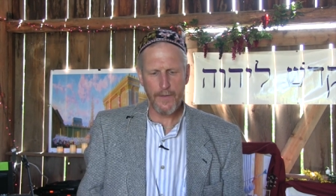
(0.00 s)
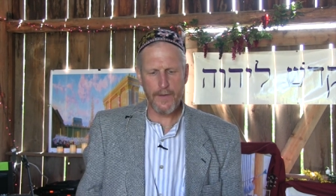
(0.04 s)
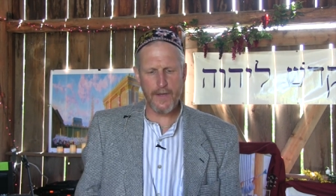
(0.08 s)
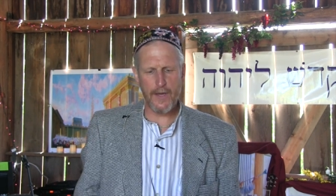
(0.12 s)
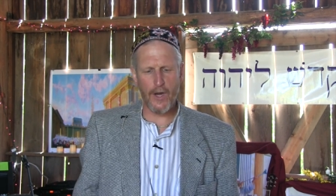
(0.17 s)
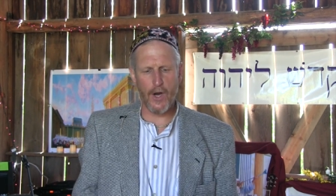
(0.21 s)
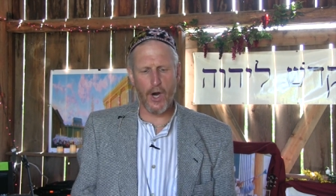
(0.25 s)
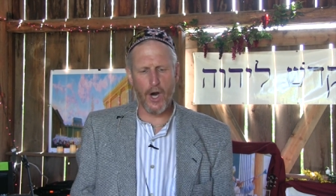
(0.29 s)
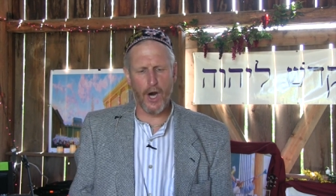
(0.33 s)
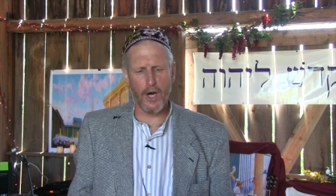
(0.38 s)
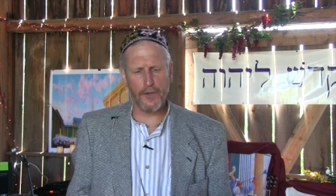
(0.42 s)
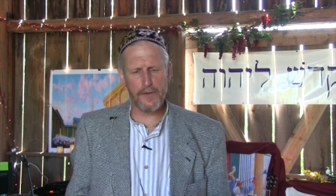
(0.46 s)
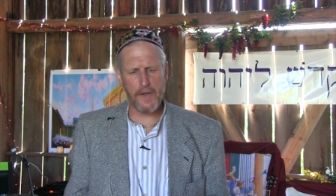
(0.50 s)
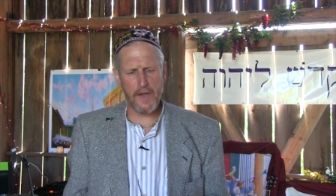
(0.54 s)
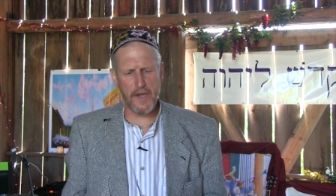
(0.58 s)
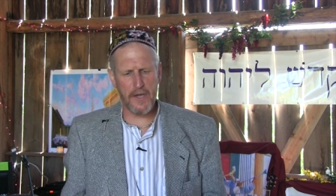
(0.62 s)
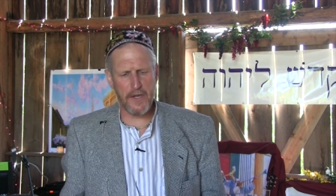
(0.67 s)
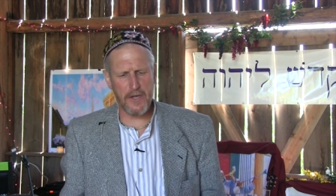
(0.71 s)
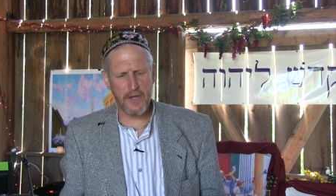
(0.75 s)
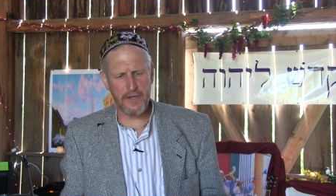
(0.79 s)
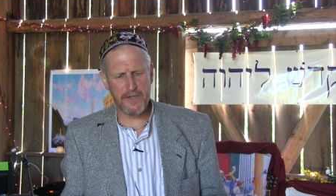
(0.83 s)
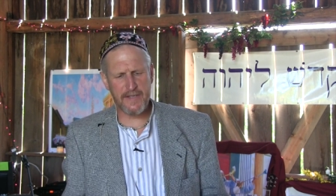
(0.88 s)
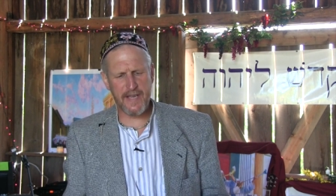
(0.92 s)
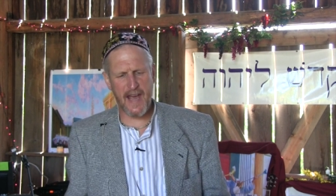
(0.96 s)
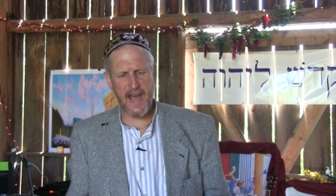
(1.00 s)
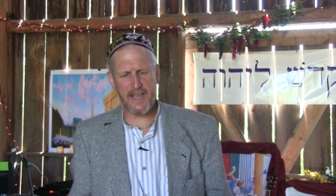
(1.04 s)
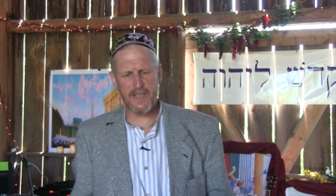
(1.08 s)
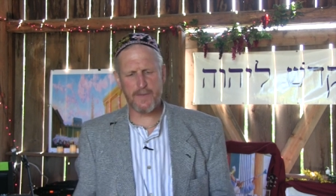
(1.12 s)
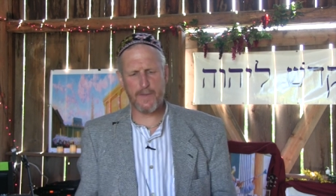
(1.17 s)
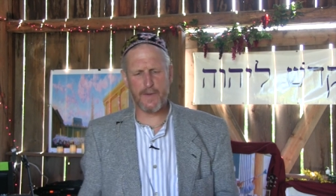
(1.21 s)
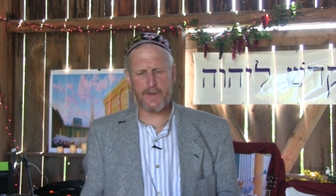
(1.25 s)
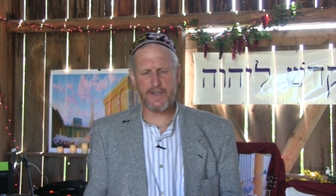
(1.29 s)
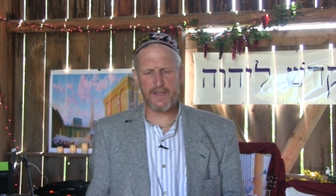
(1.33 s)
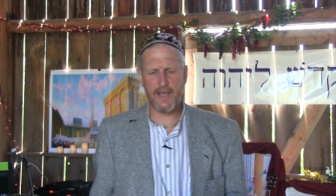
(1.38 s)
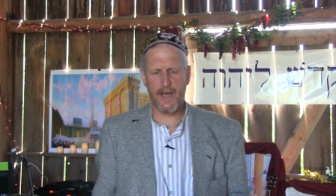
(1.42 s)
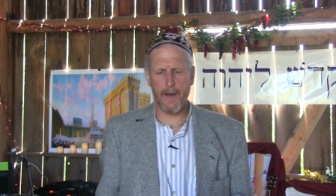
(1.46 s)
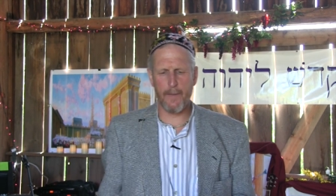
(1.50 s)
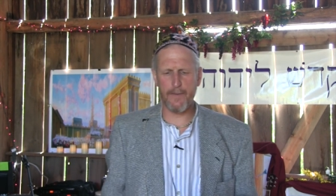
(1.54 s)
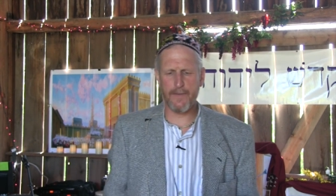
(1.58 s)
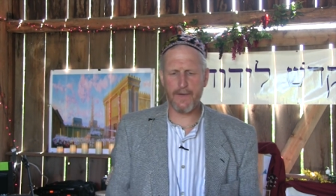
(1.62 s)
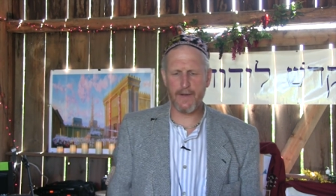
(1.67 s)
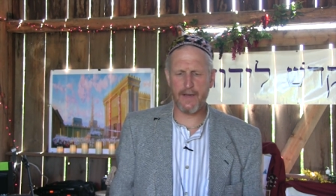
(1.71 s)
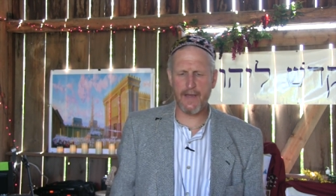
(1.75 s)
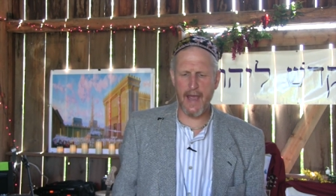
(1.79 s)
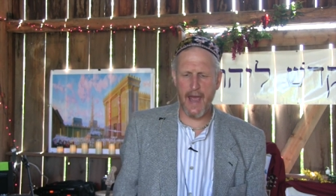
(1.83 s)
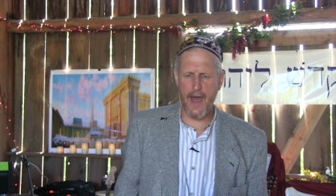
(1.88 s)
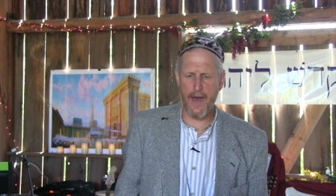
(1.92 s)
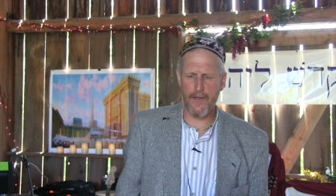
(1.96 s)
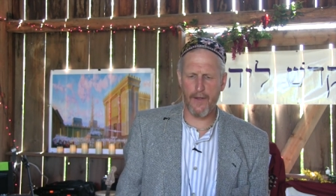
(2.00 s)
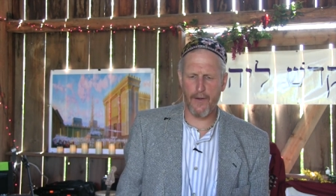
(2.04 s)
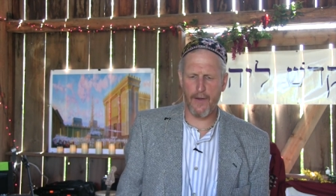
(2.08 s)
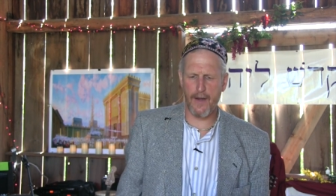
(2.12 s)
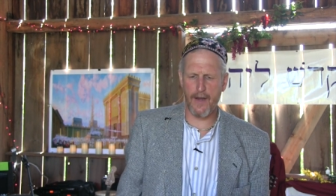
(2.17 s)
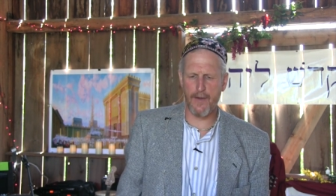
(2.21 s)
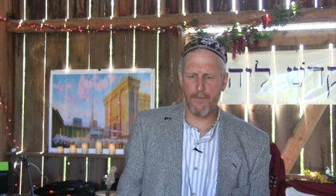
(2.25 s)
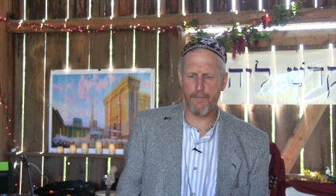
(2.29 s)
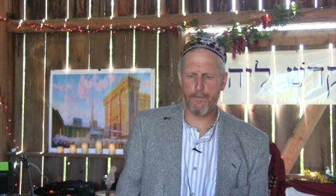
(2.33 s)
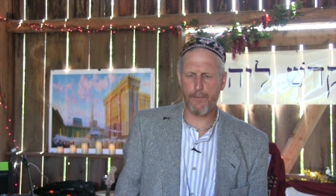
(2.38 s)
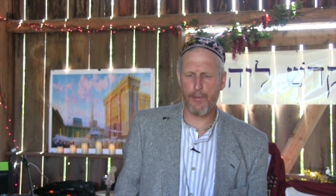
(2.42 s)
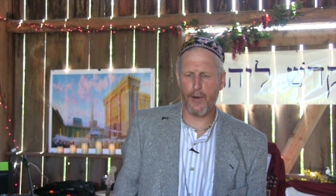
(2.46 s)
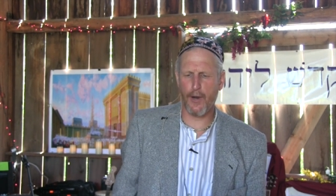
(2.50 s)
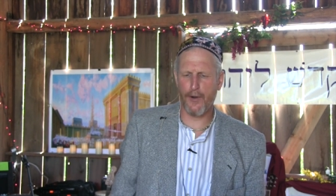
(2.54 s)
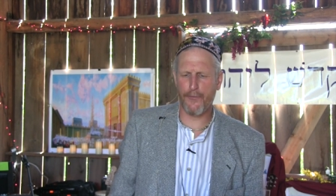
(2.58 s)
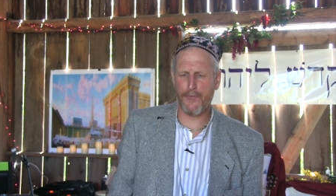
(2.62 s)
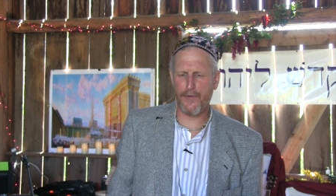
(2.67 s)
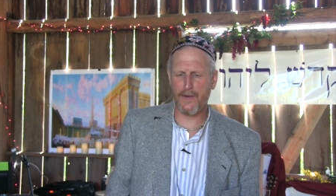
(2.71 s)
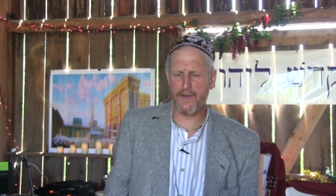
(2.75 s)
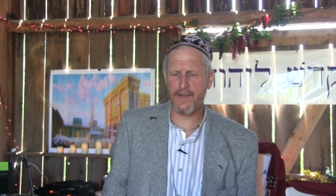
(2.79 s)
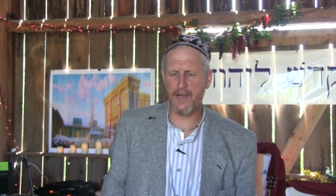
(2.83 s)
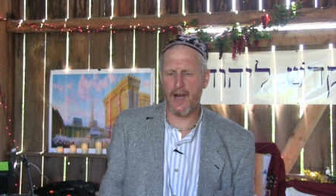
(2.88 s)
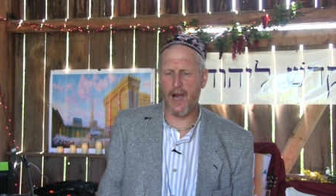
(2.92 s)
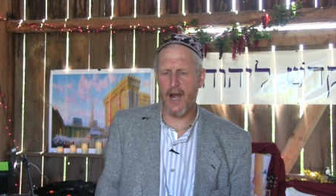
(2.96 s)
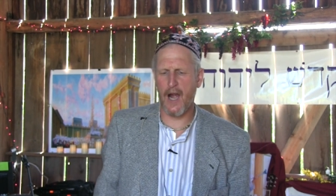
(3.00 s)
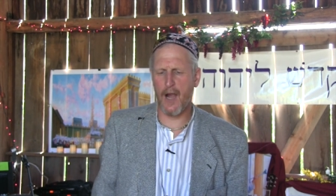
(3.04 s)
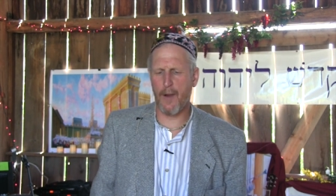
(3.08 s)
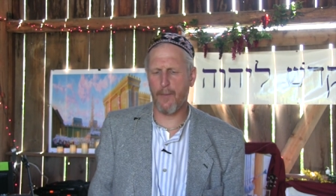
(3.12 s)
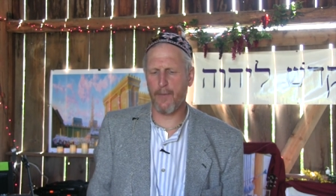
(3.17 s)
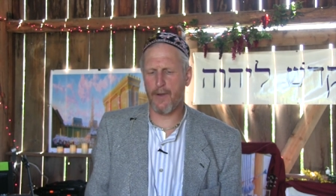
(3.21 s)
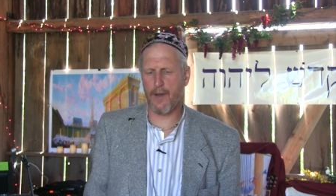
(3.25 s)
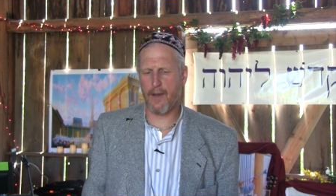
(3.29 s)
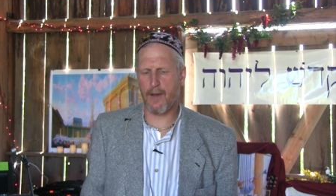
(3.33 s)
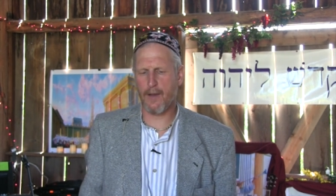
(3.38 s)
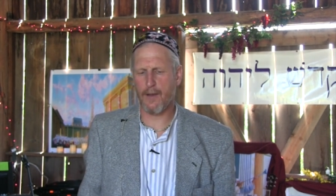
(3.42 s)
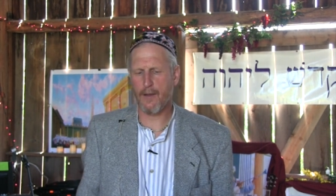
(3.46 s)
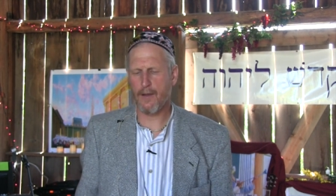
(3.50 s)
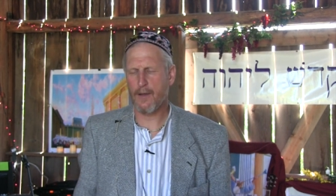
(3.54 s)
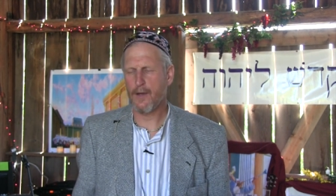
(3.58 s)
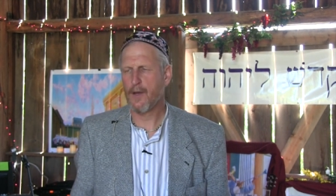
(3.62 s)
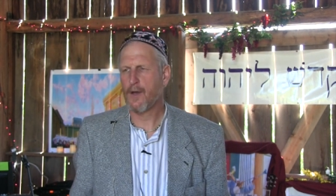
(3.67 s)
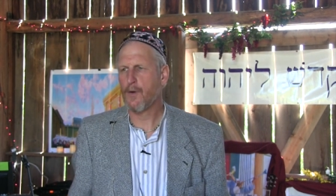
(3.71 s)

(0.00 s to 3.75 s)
The Old and the New Testaments come together in perfect harmony